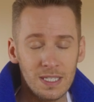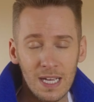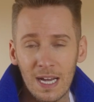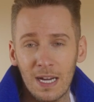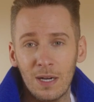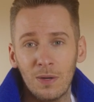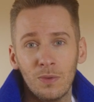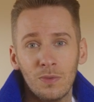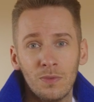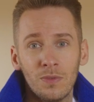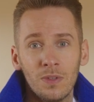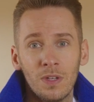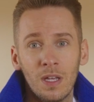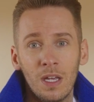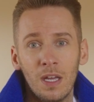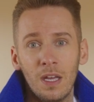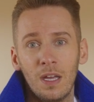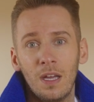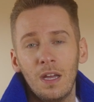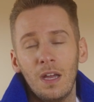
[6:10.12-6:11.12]
down
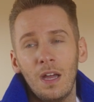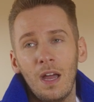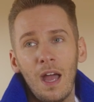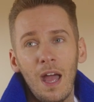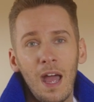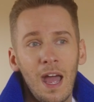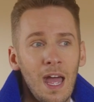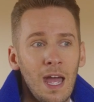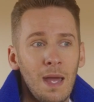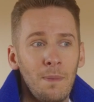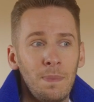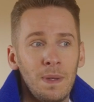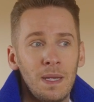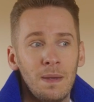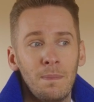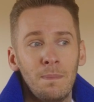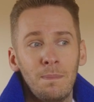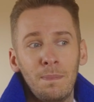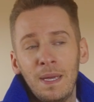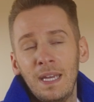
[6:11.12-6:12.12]

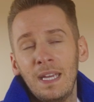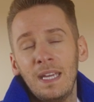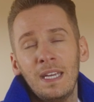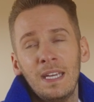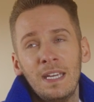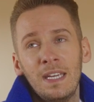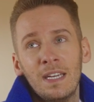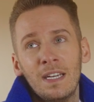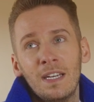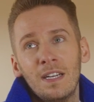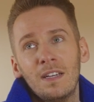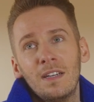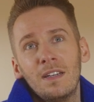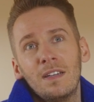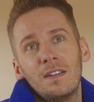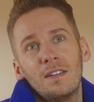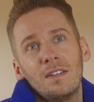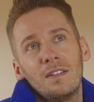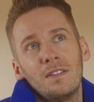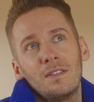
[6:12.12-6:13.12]
Airbnb
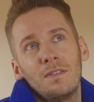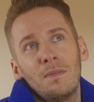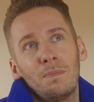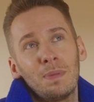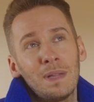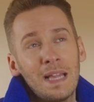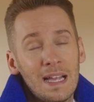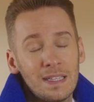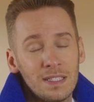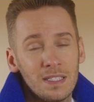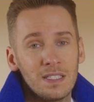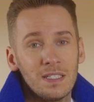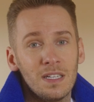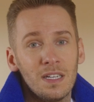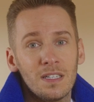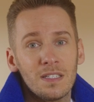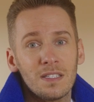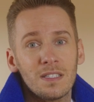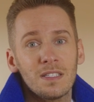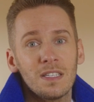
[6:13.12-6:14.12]

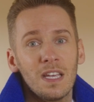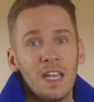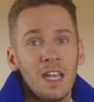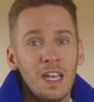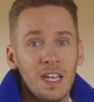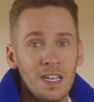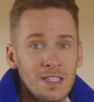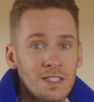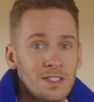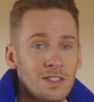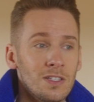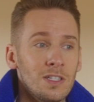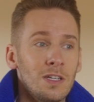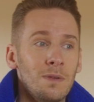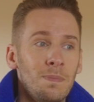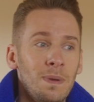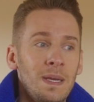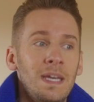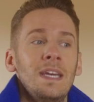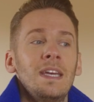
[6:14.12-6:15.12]
blandness. It is gonna
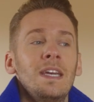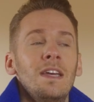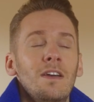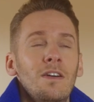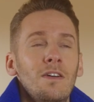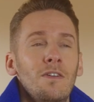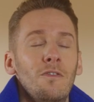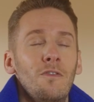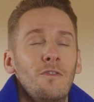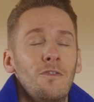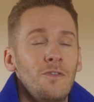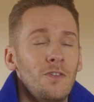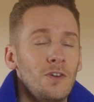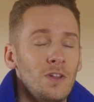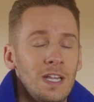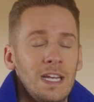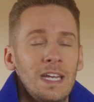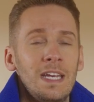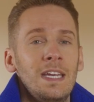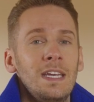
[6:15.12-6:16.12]
be
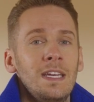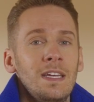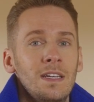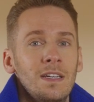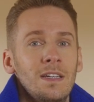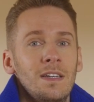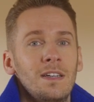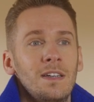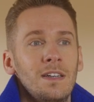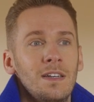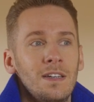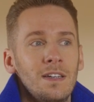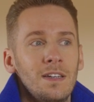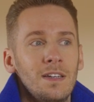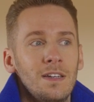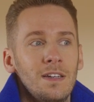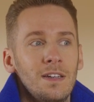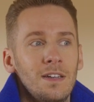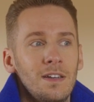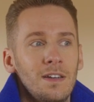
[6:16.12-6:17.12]
fully
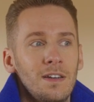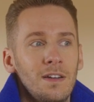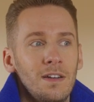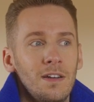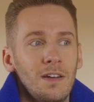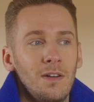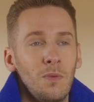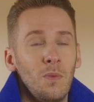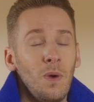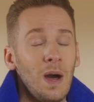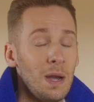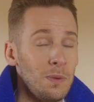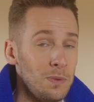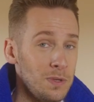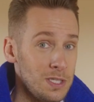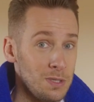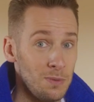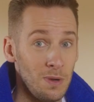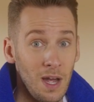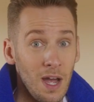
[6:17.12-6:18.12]
what I
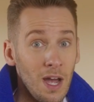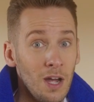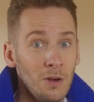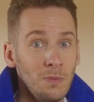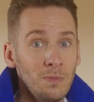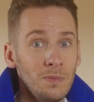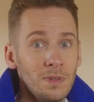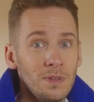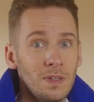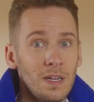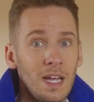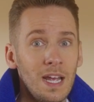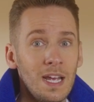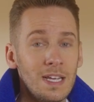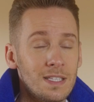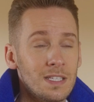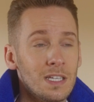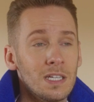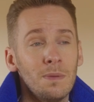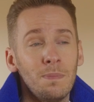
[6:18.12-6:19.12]
would do at home.
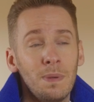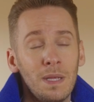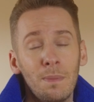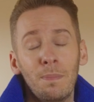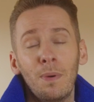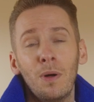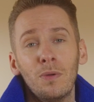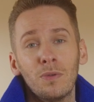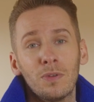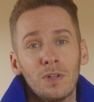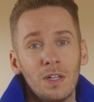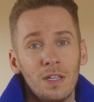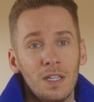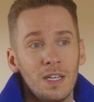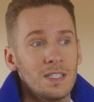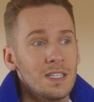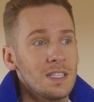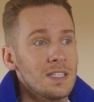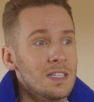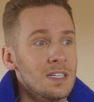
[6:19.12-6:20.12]
It's gonna be the bold
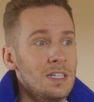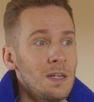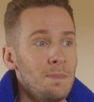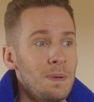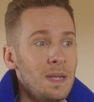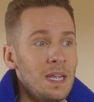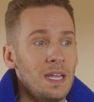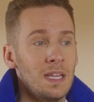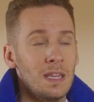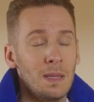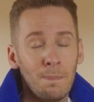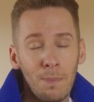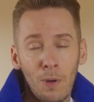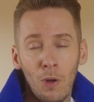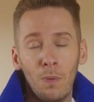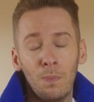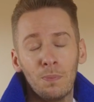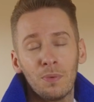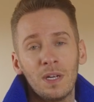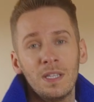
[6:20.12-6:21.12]
colours, it's gonna be the
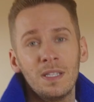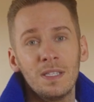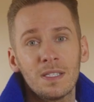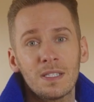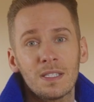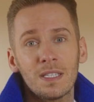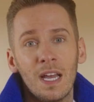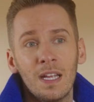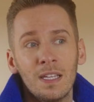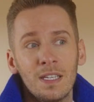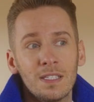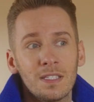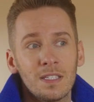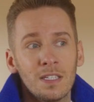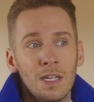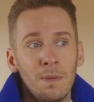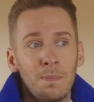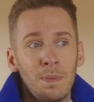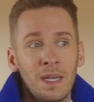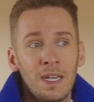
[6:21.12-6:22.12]
bold prints, and it's
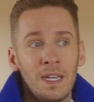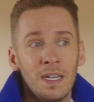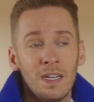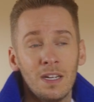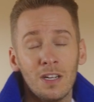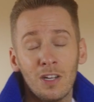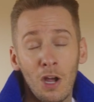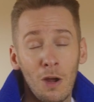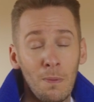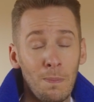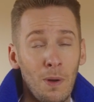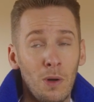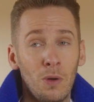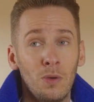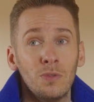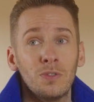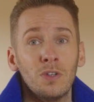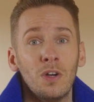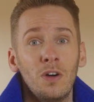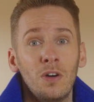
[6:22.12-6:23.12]
gonna be go
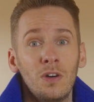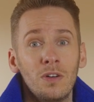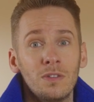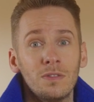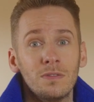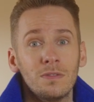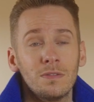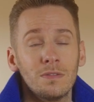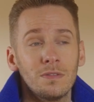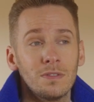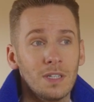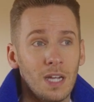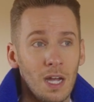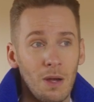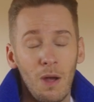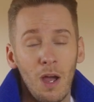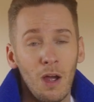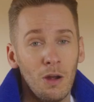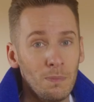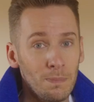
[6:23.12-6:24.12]
bold or go
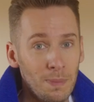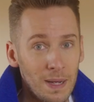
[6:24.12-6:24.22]
home